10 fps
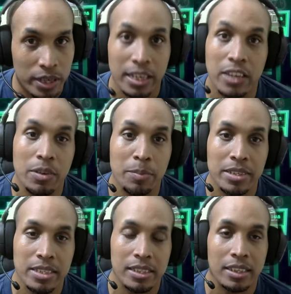to give him
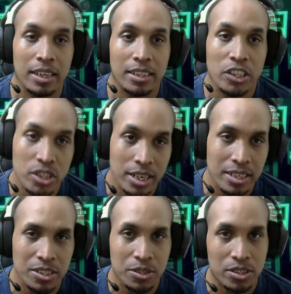the chance
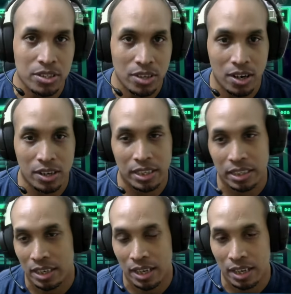to start
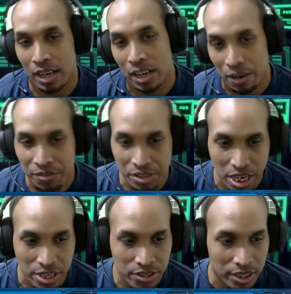a
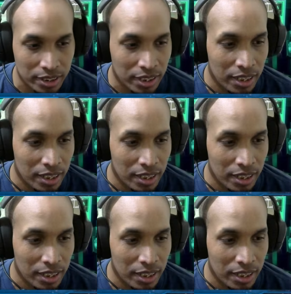confrontation.